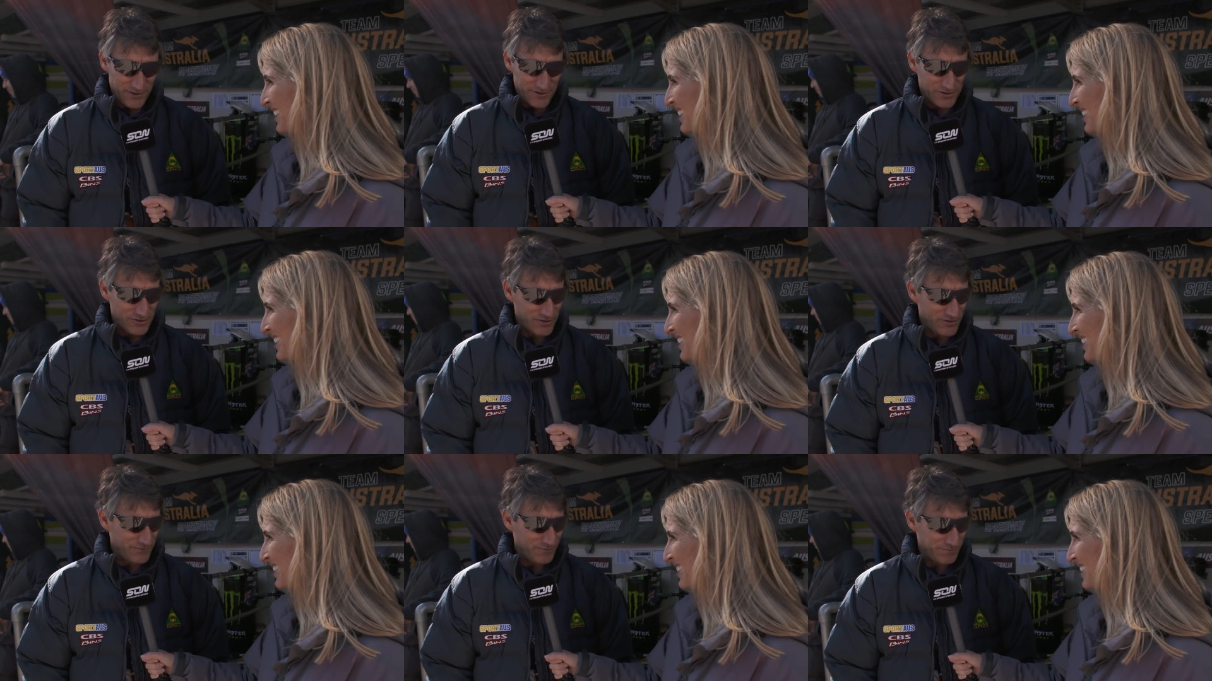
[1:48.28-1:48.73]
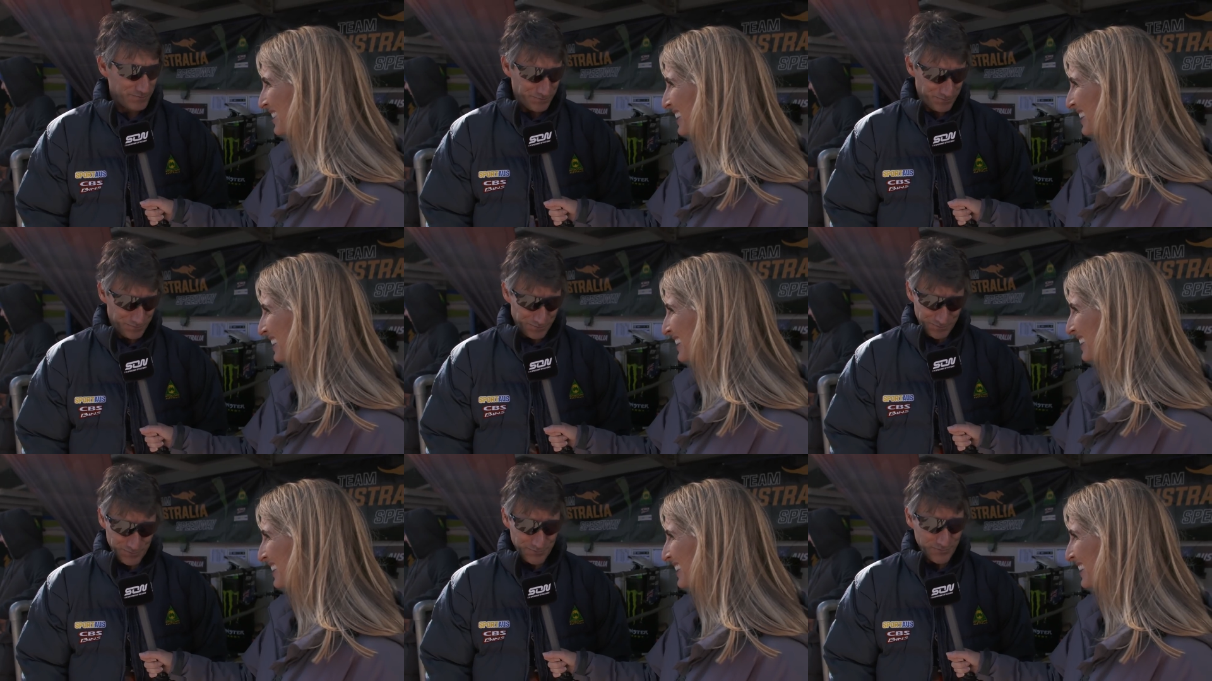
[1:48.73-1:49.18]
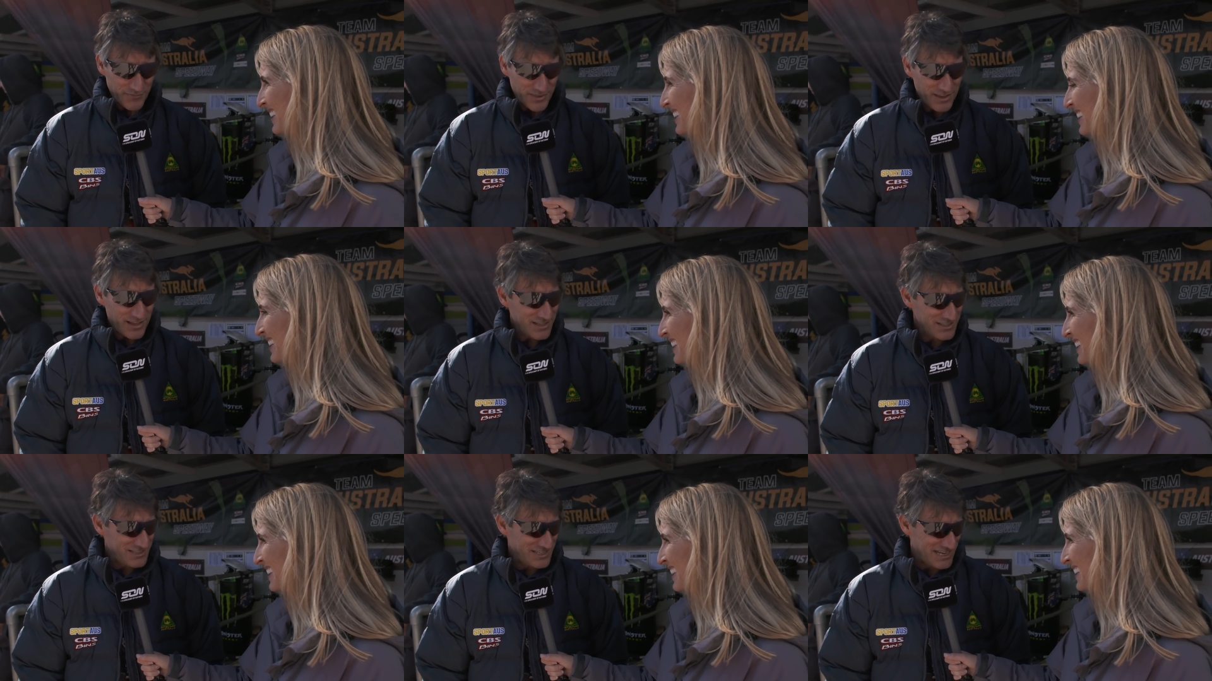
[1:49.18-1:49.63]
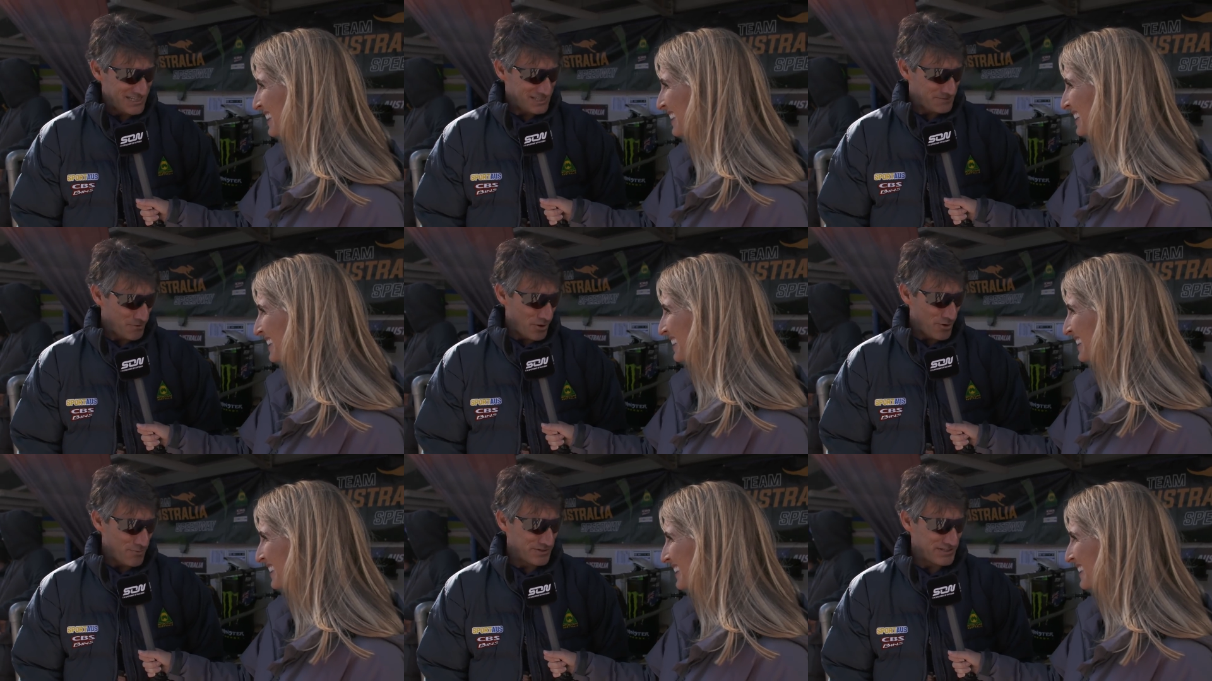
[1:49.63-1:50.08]
Speaker 1: sort of tense
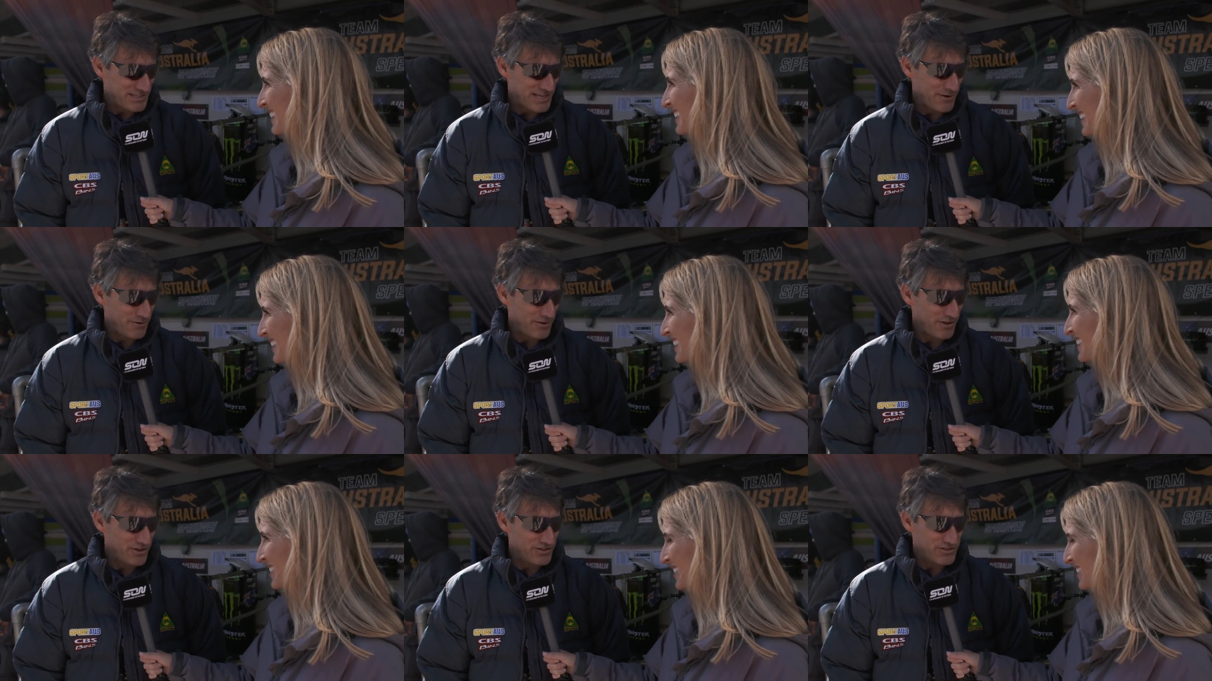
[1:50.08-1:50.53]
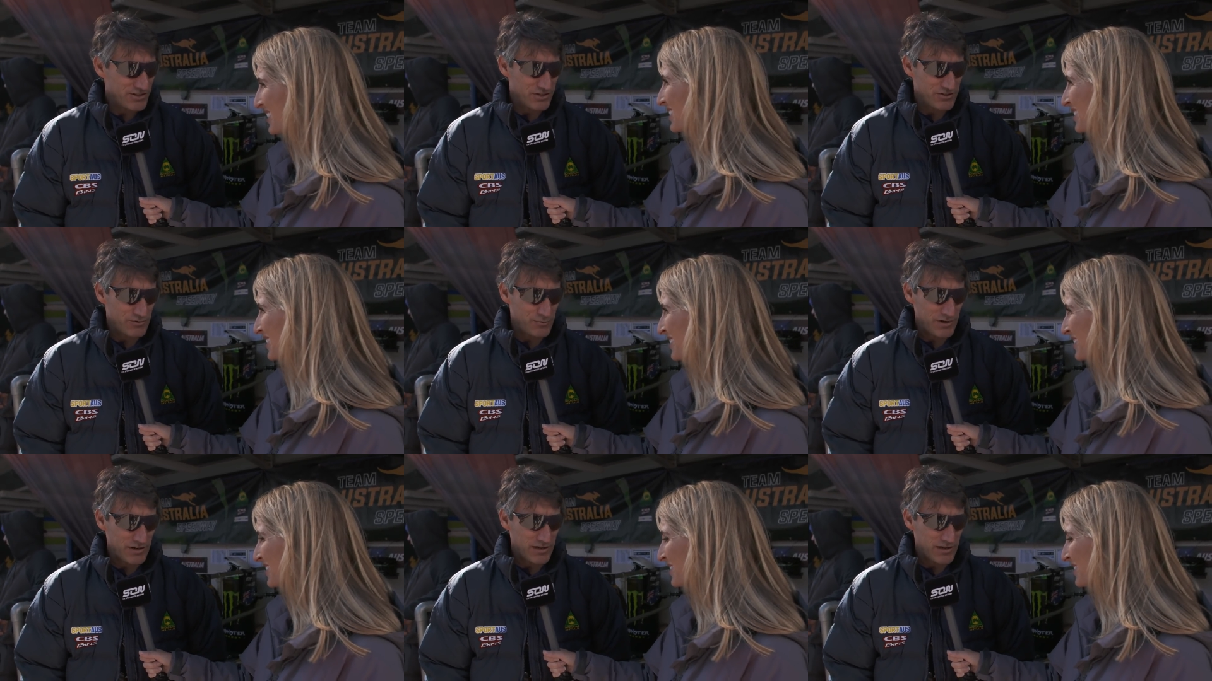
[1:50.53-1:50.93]
moments there with those